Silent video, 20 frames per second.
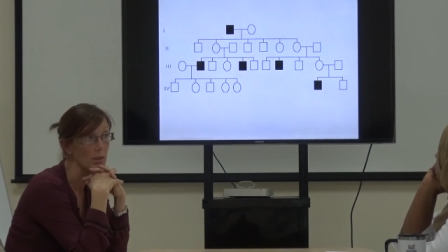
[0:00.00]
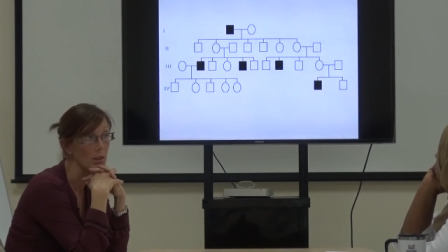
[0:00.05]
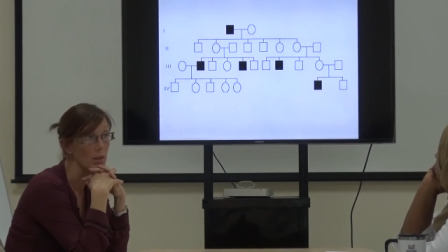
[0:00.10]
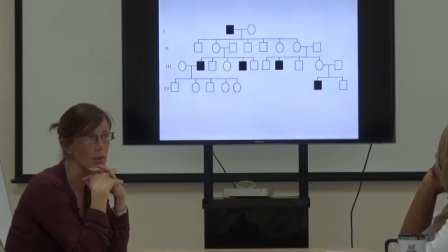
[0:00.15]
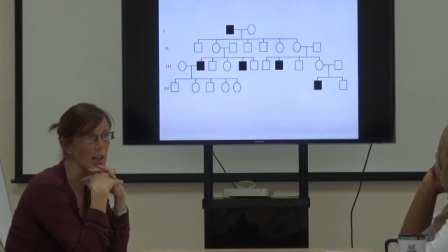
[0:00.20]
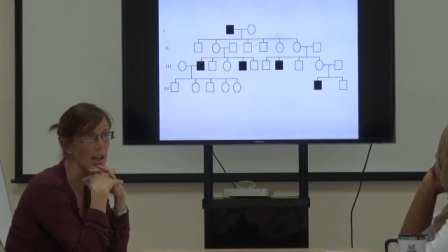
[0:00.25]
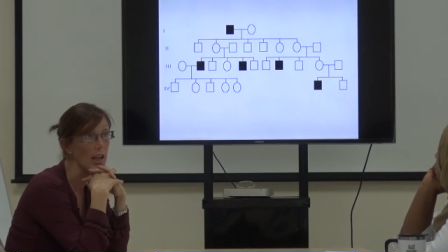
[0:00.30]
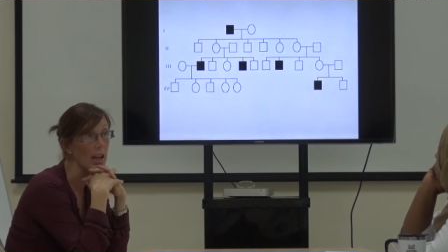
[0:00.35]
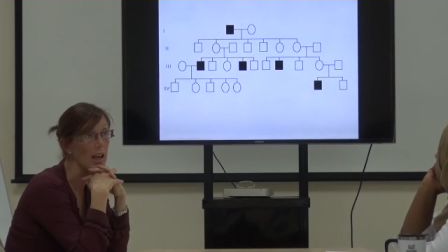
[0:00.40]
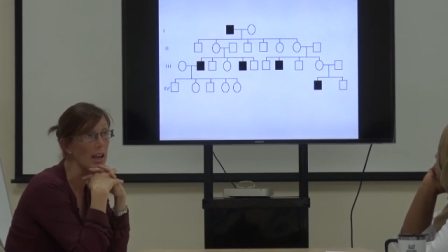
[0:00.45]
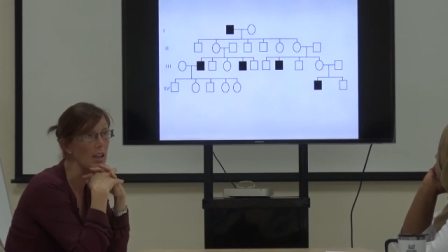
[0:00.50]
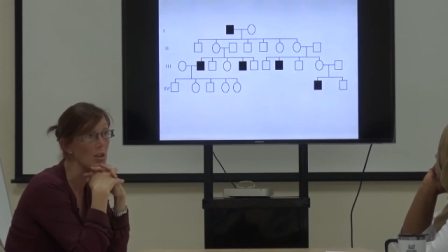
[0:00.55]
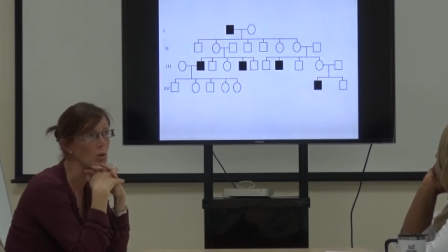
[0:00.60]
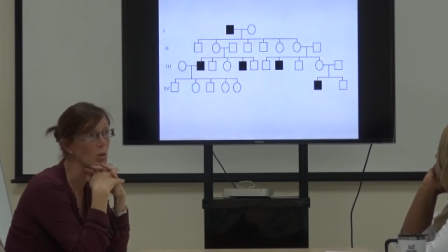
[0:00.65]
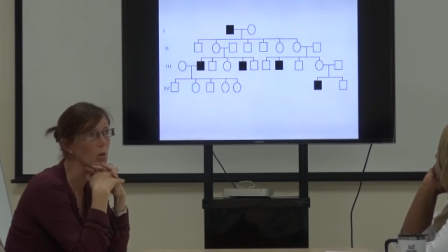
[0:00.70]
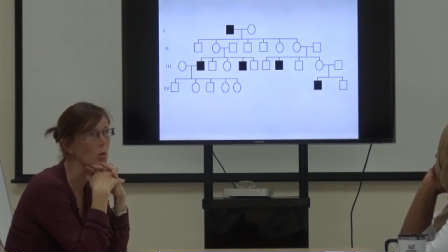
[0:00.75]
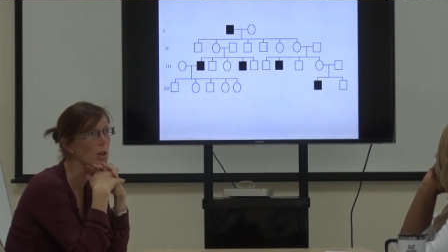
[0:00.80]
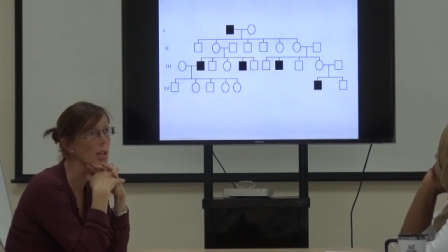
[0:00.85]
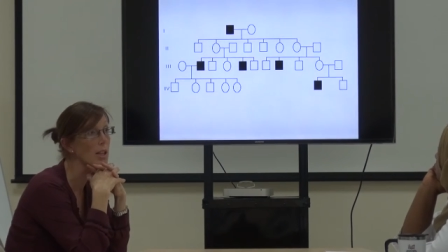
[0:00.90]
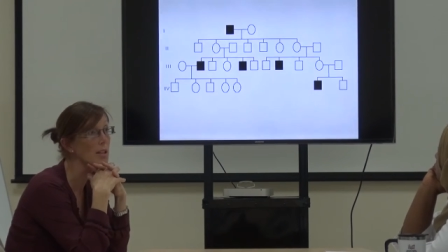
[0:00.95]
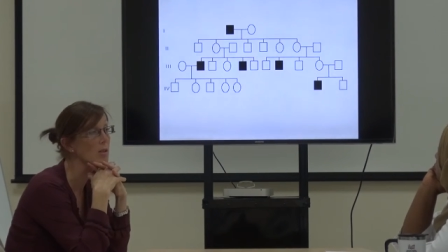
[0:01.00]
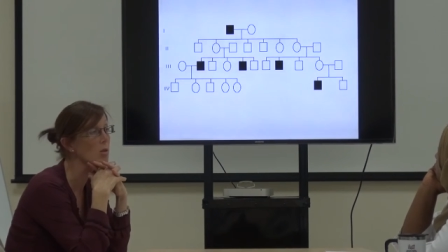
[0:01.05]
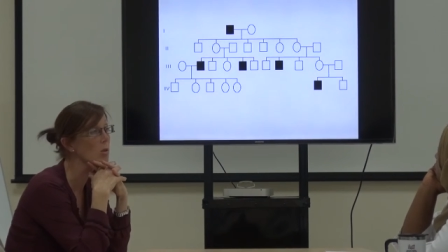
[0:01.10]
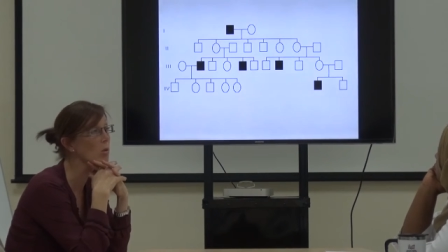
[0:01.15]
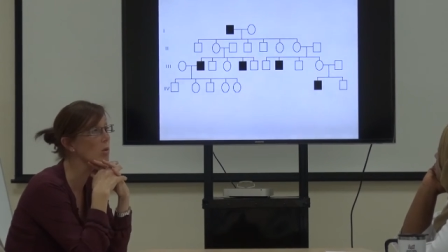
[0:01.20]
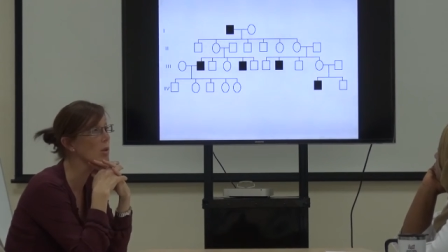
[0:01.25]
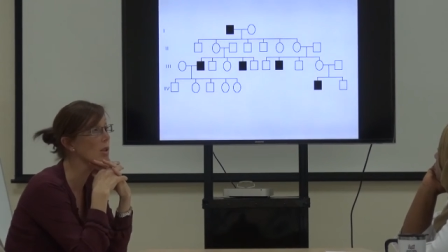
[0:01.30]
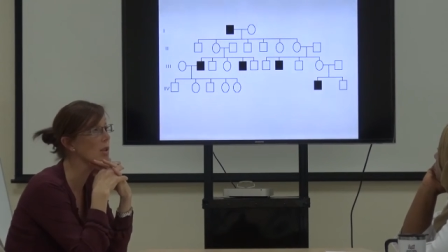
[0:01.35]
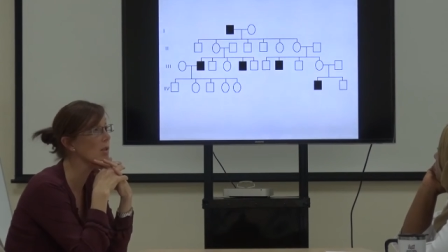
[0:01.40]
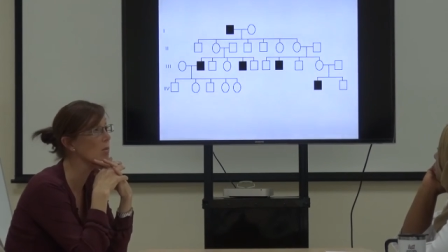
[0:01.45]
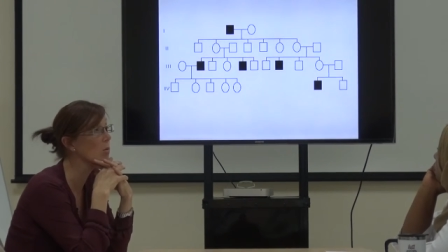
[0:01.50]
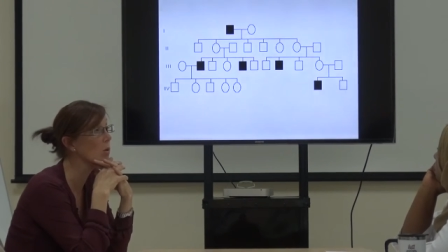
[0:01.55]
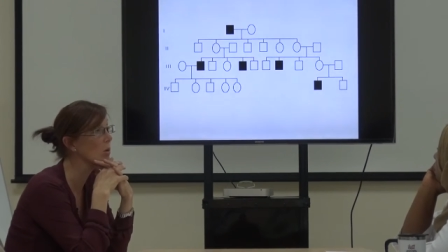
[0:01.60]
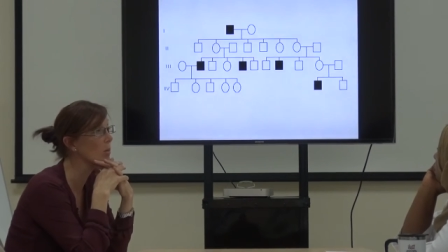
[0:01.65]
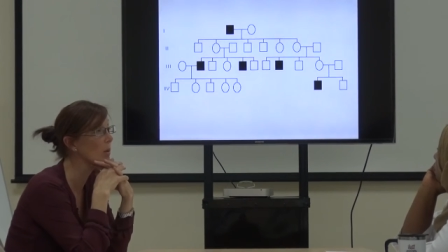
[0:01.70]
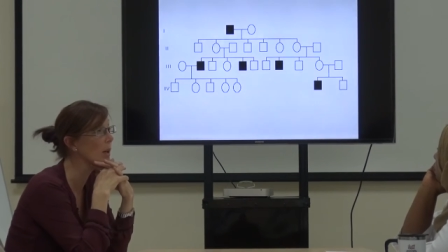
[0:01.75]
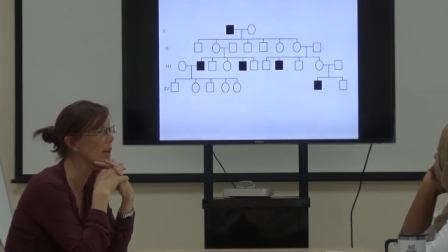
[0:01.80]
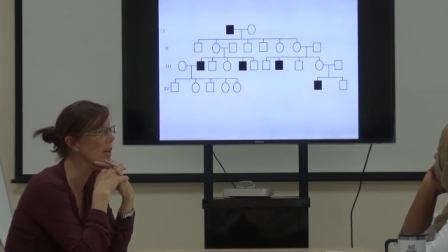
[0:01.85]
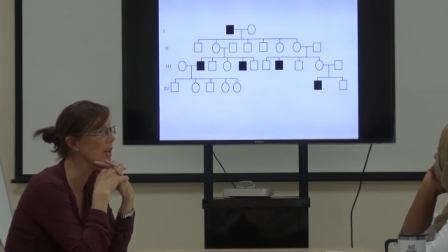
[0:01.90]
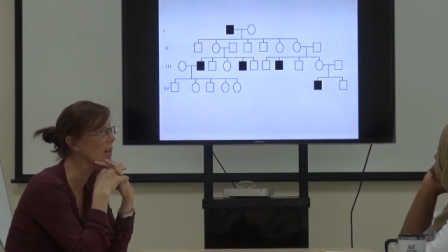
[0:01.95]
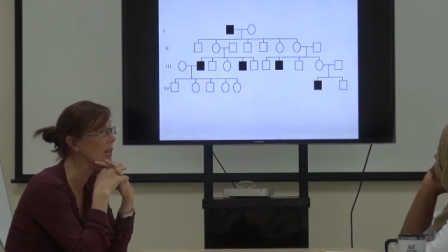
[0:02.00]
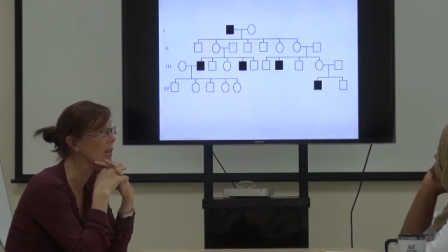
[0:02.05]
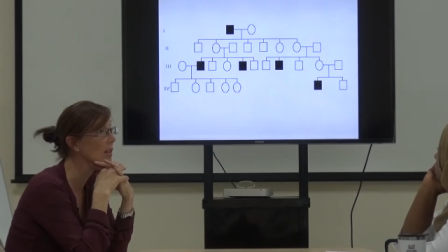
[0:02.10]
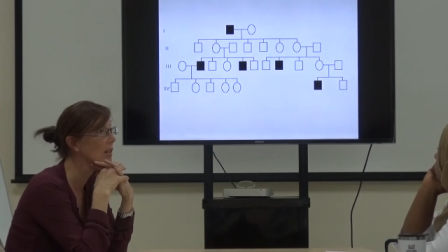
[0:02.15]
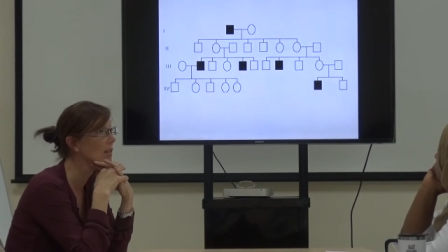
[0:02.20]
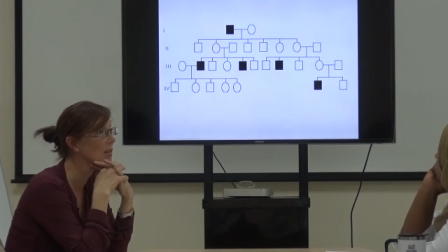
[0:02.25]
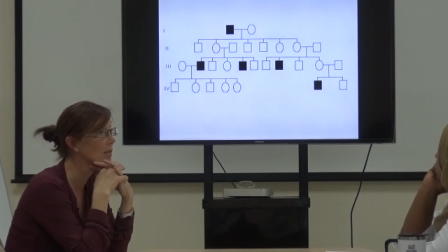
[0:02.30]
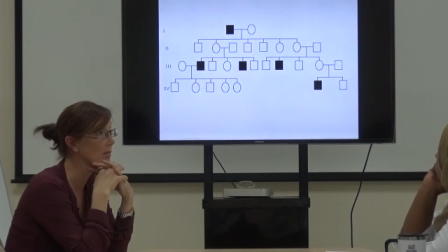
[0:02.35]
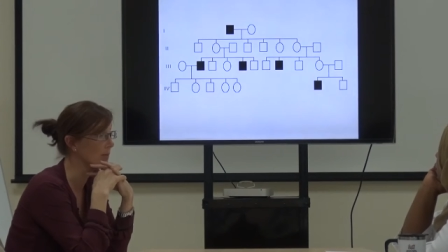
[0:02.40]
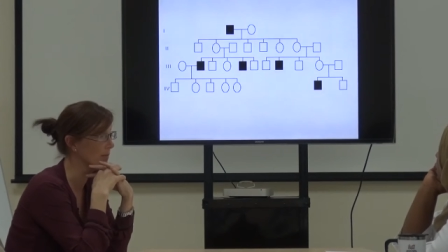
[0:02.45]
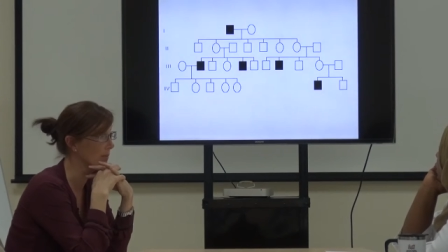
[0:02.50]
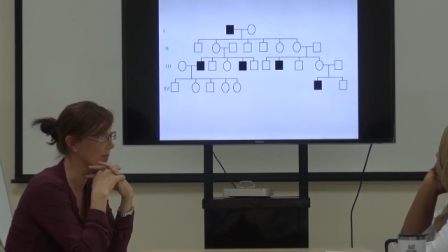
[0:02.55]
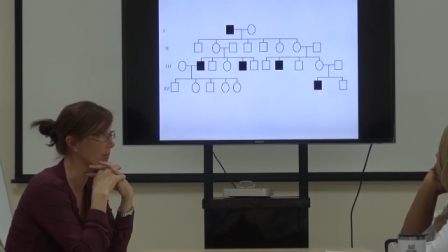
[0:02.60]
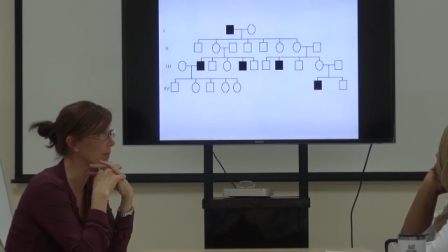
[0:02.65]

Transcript: Okay, and all his daughters will be? Mm